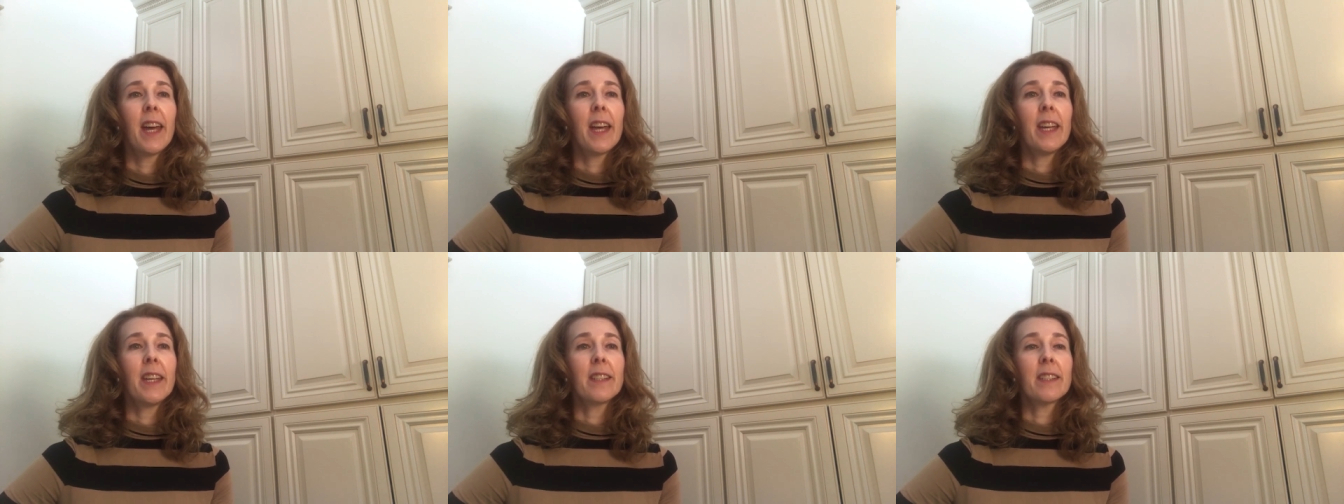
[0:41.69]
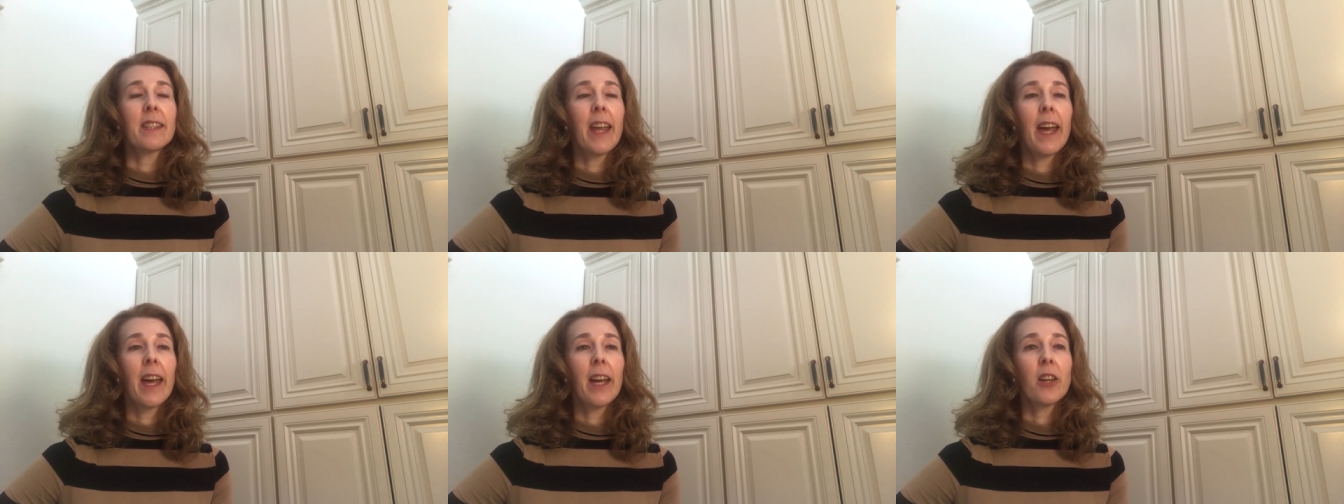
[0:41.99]

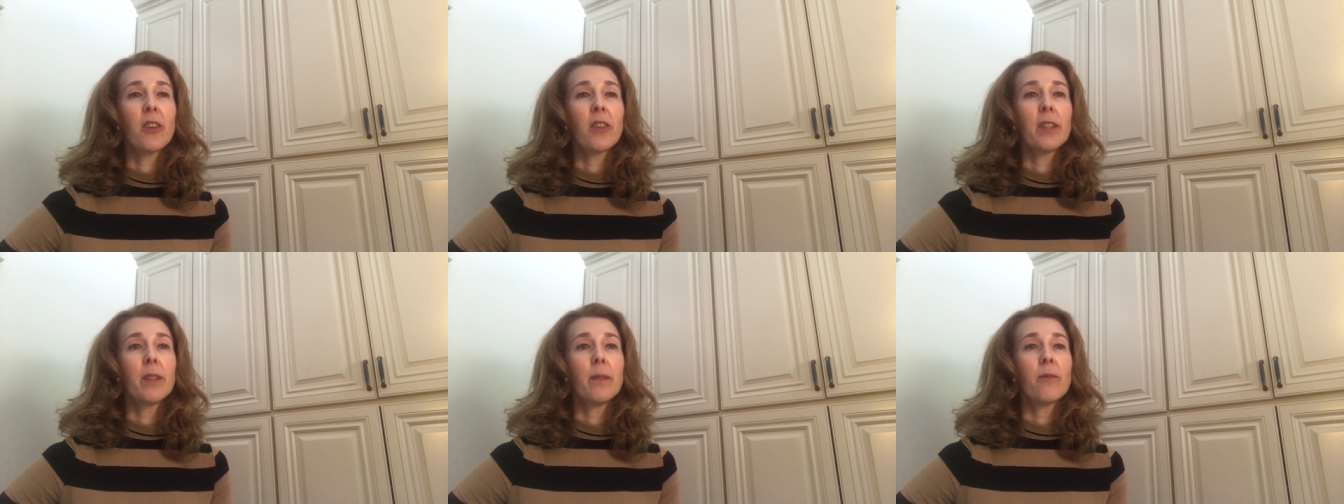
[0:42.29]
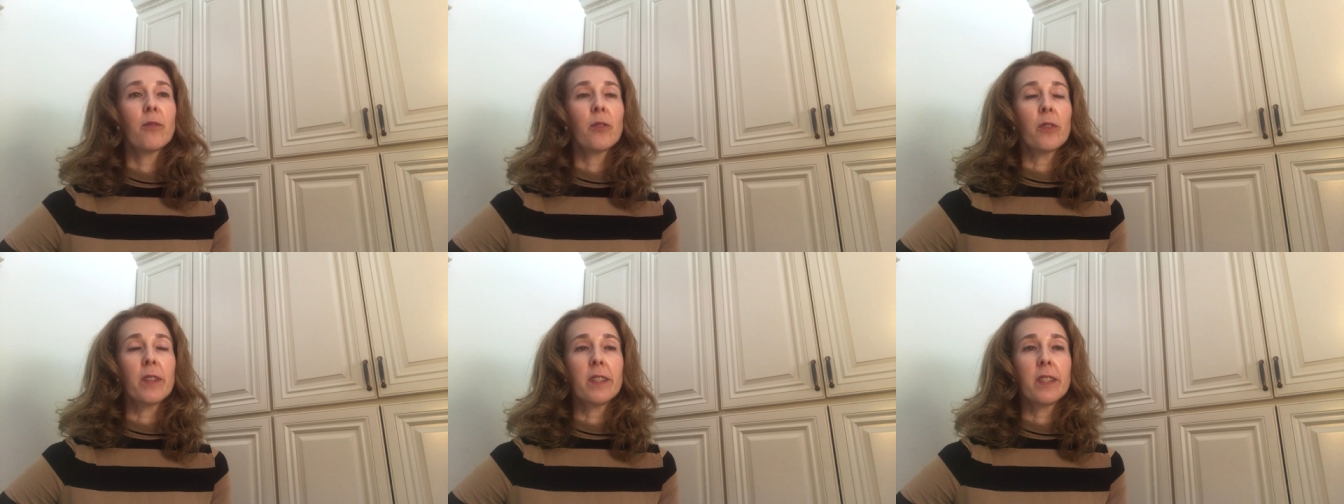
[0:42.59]
is an
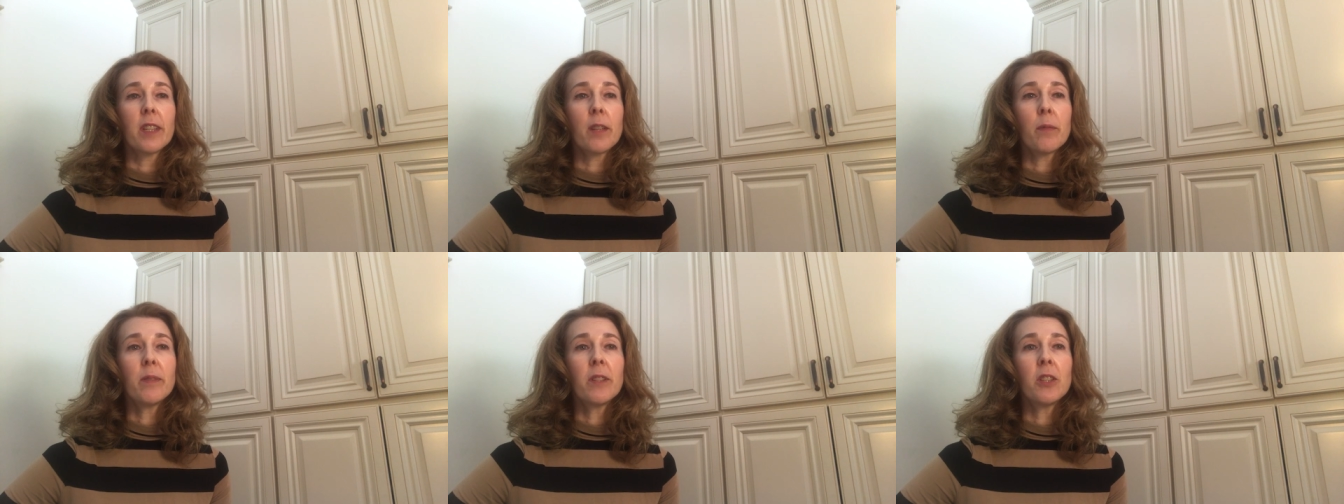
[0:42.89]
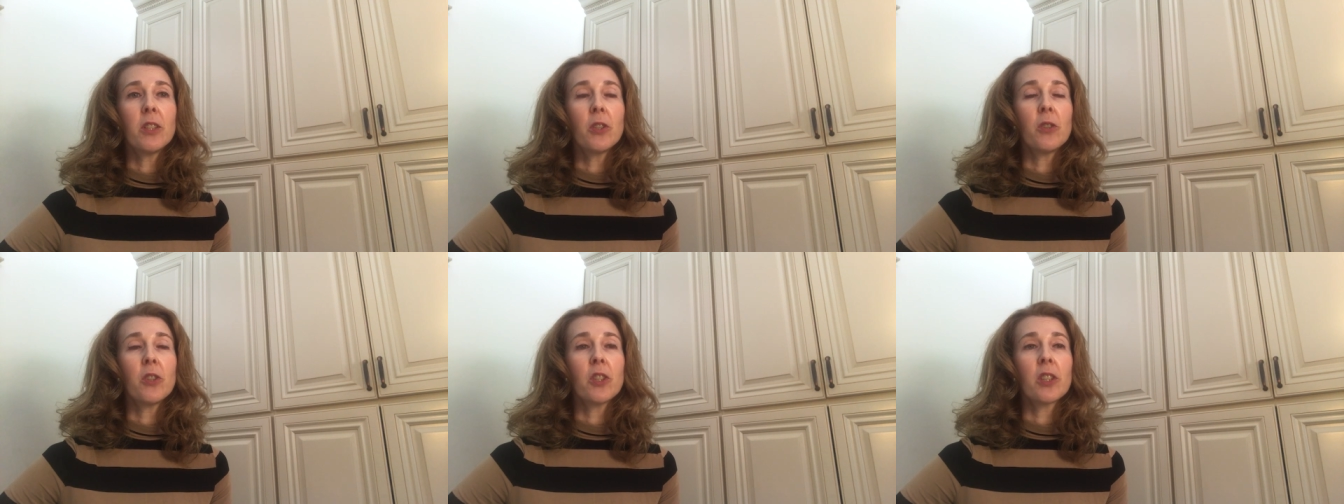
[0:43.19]
acronym for
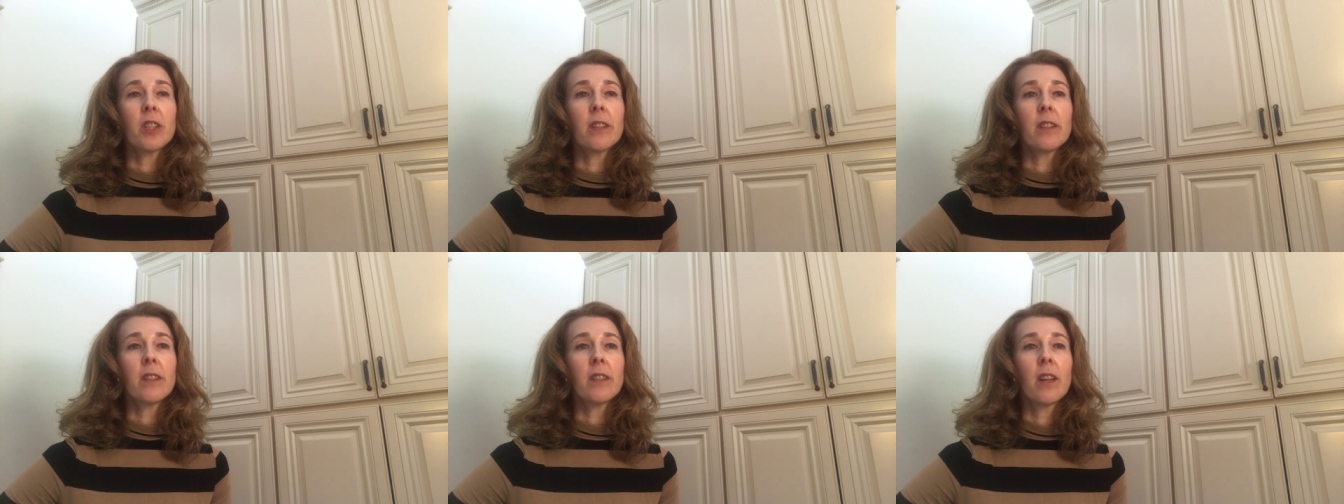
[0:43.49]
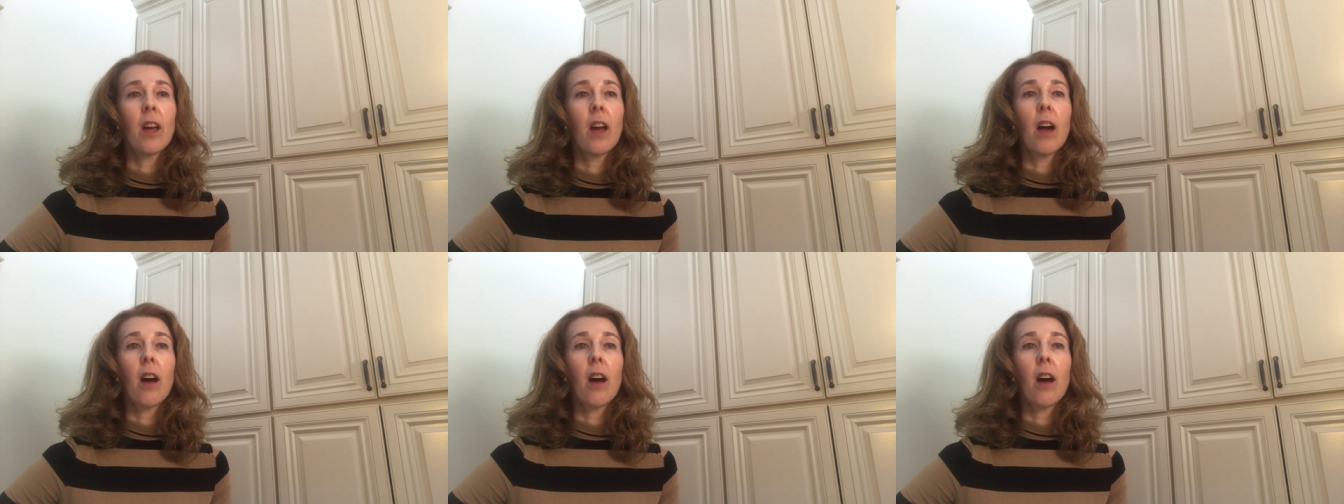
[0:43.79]
substitution,